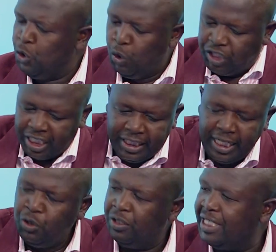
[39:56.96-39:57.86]
you
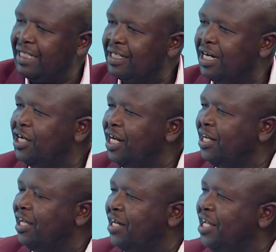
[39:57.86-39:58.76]
just
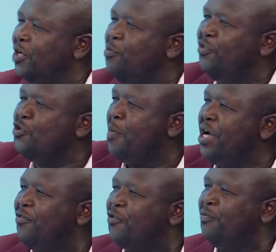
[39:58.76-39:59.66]
like removing your
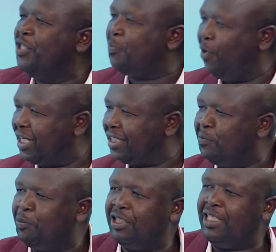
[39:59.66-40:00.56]
money from this pocket
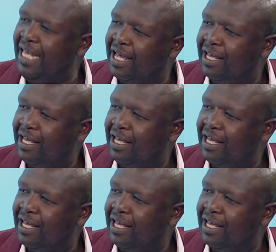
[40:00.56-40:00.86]
and put it here.